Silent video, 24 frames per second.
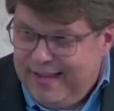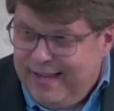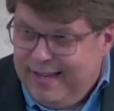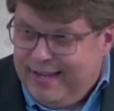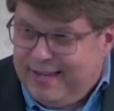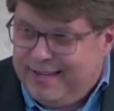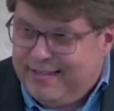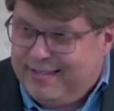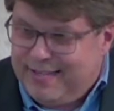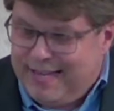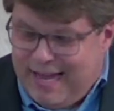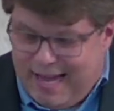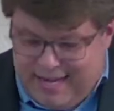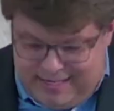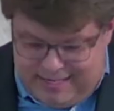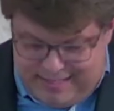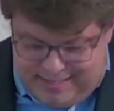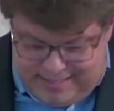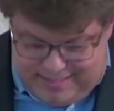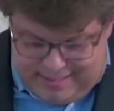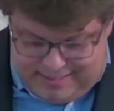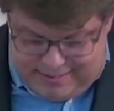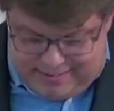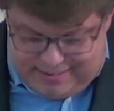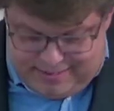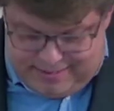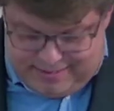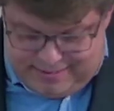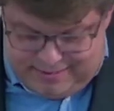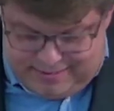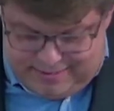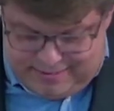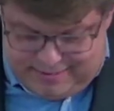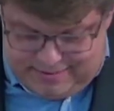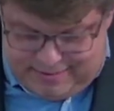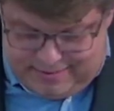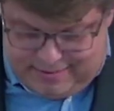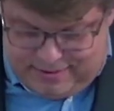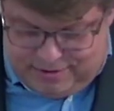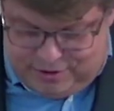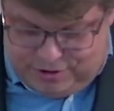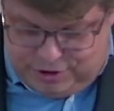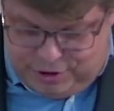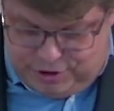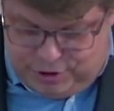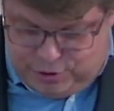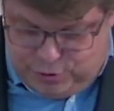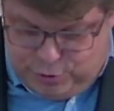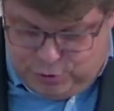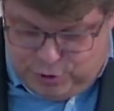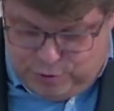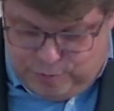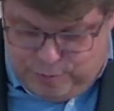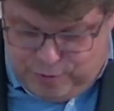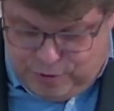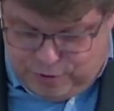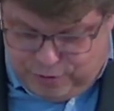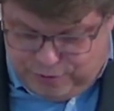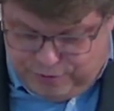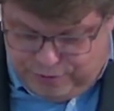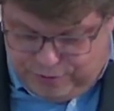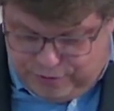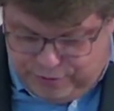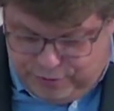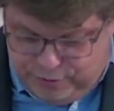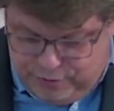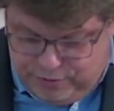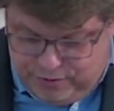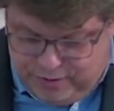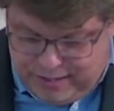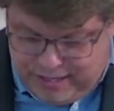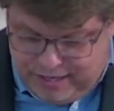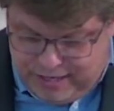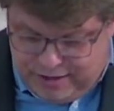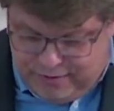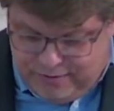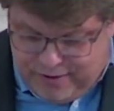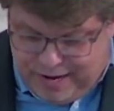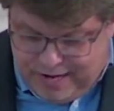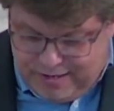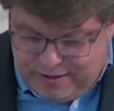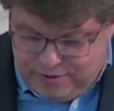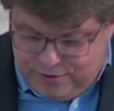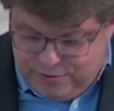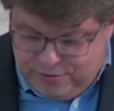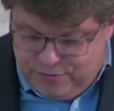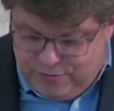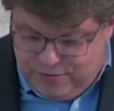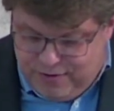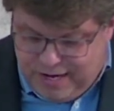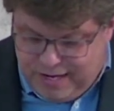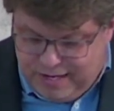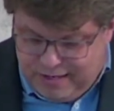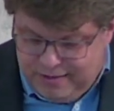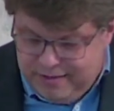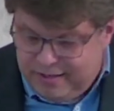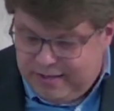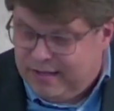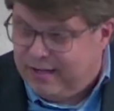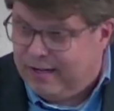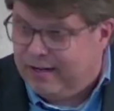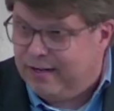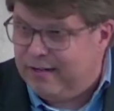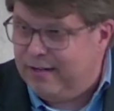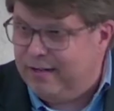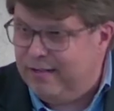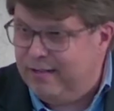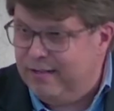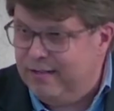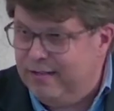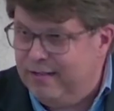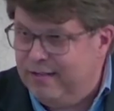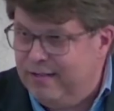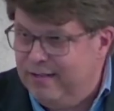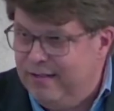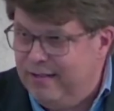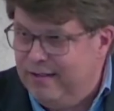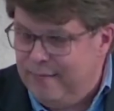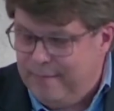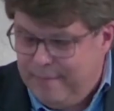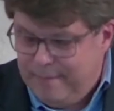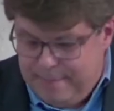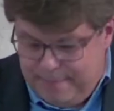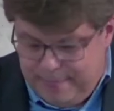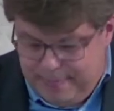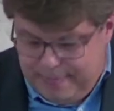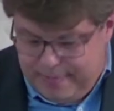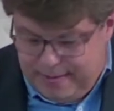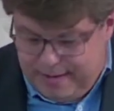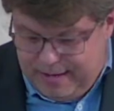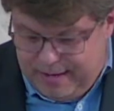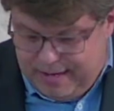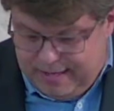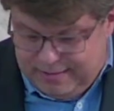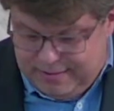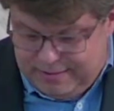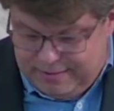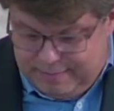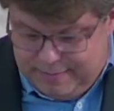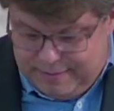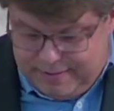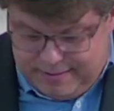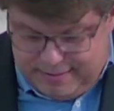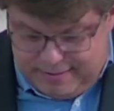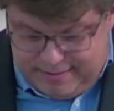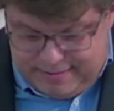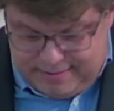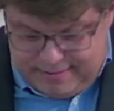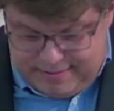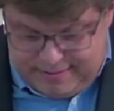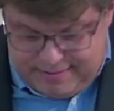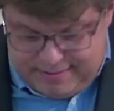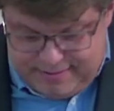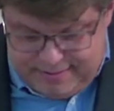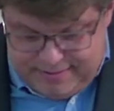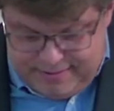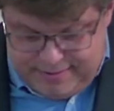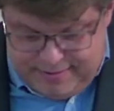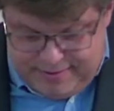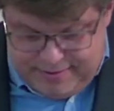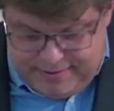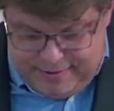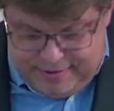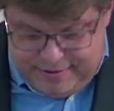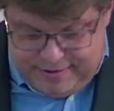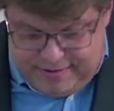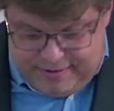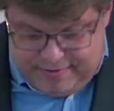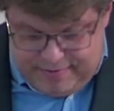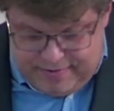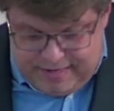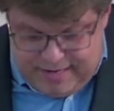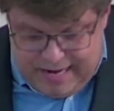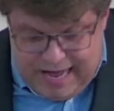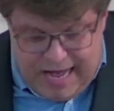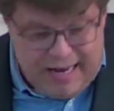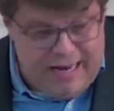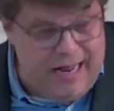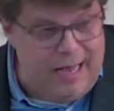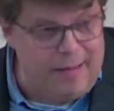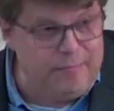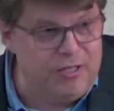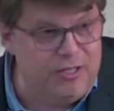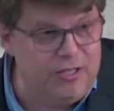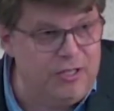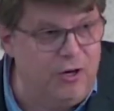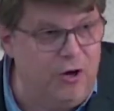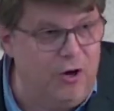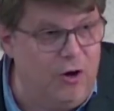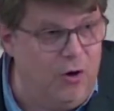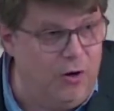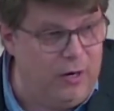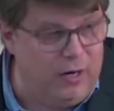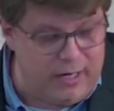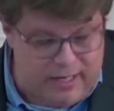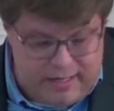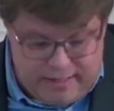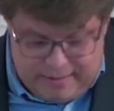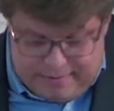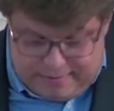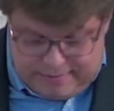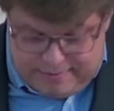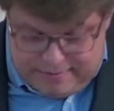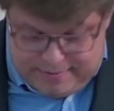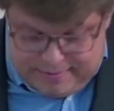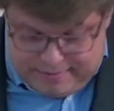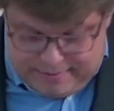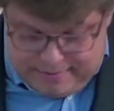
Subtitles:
Excited, she took more fruit and ran to find her husband. When Adam saw her,